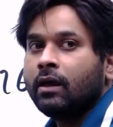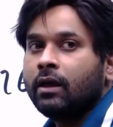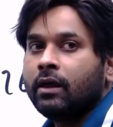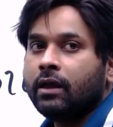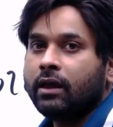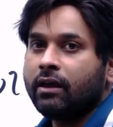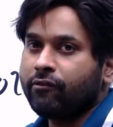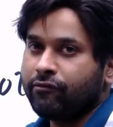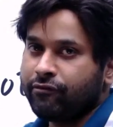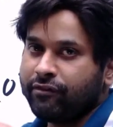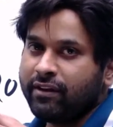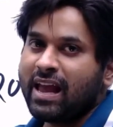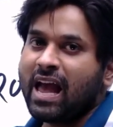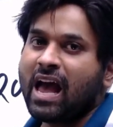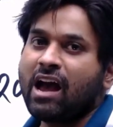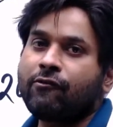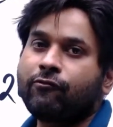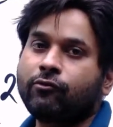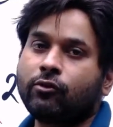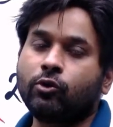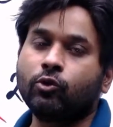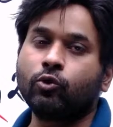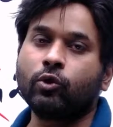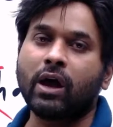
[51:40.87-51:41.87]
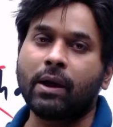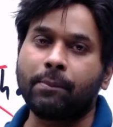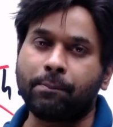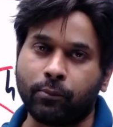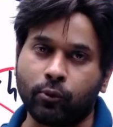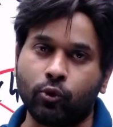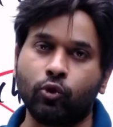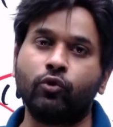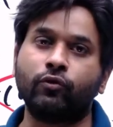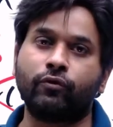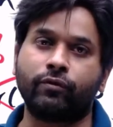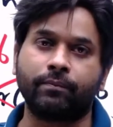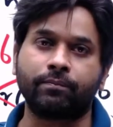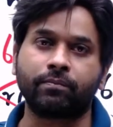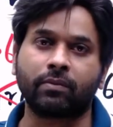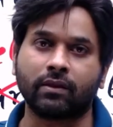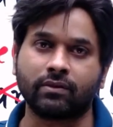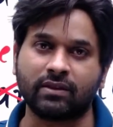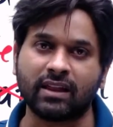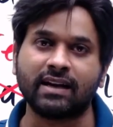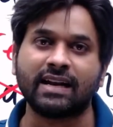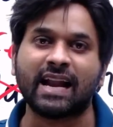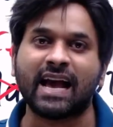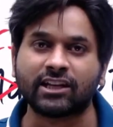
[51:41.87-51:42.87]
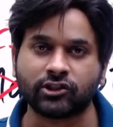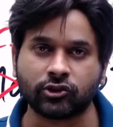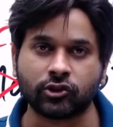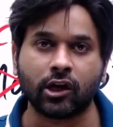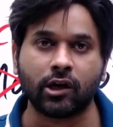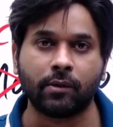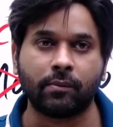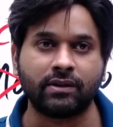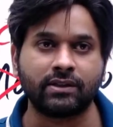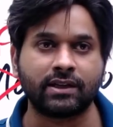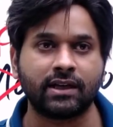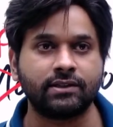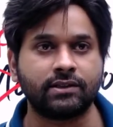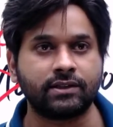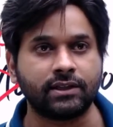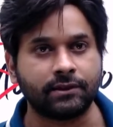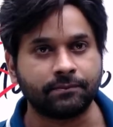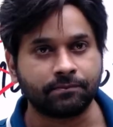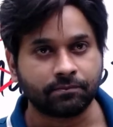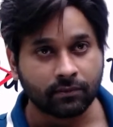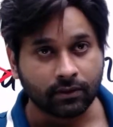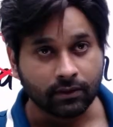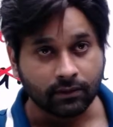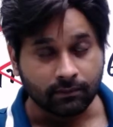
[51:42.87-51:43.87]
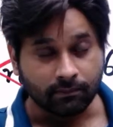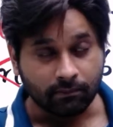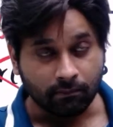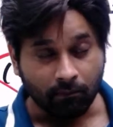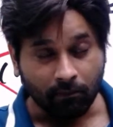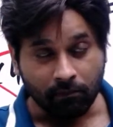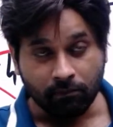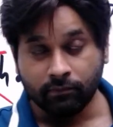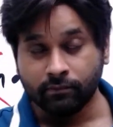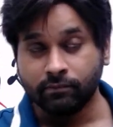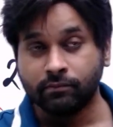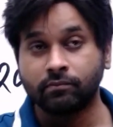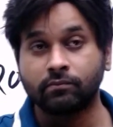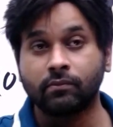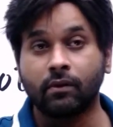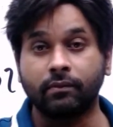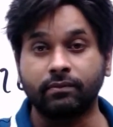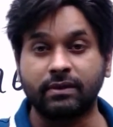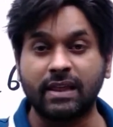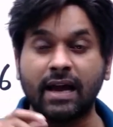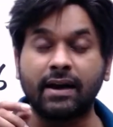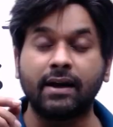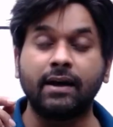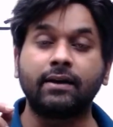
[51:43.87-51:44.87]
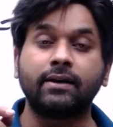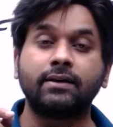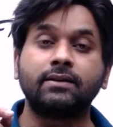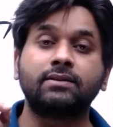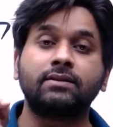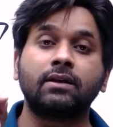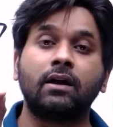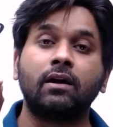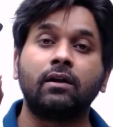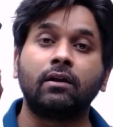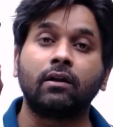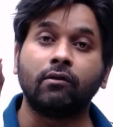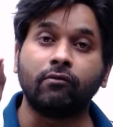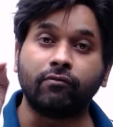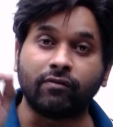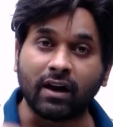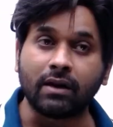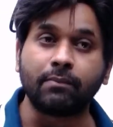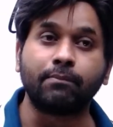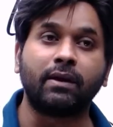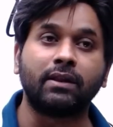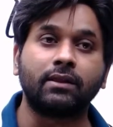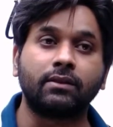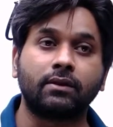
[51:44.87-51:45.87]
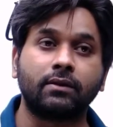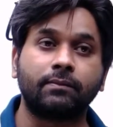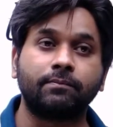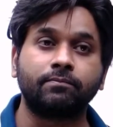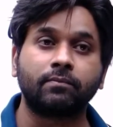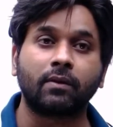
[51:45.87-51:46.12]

if we have to approve the national emergency, then it is 1 month.